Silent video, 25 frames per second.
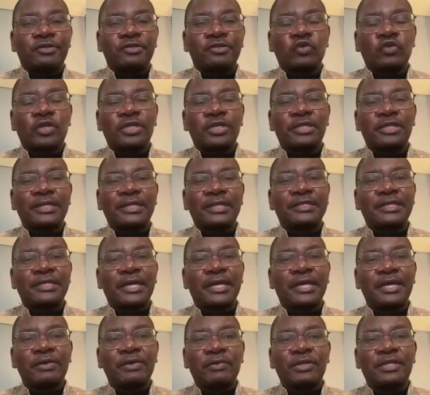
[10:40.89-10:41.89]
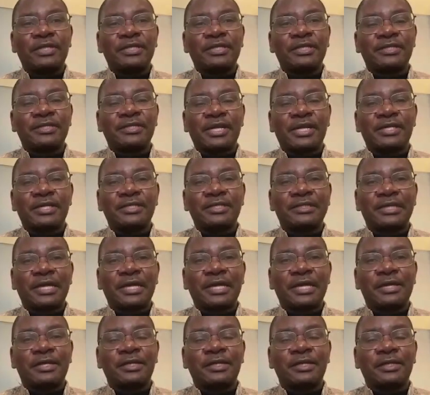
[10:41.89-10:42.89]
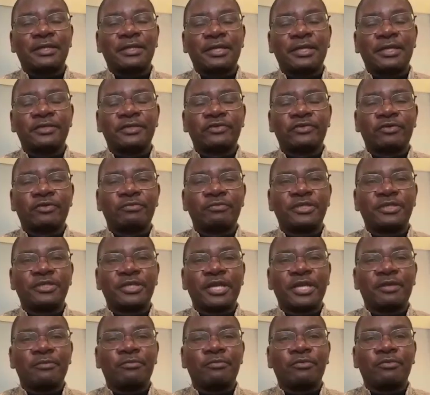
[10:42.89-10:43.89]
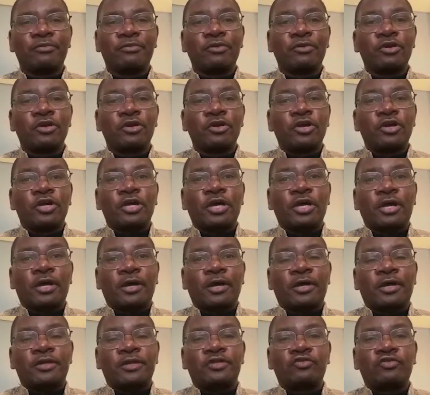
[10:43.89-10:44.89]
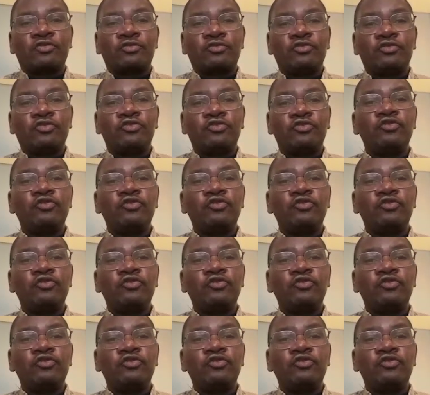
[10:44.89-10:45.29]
because during the day when the sun is shining, ESCOM is able to